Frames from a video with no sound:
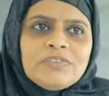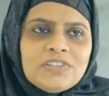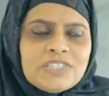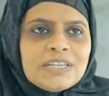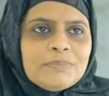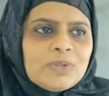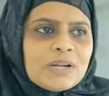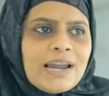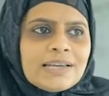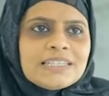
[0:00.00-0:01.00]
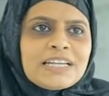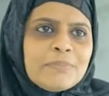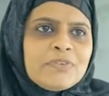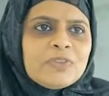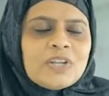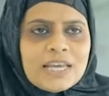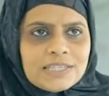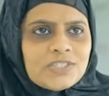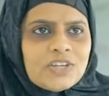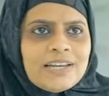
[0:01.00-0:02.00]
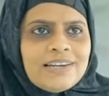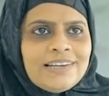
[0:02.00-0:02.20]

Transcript: reaching them to the class and coming for the next child.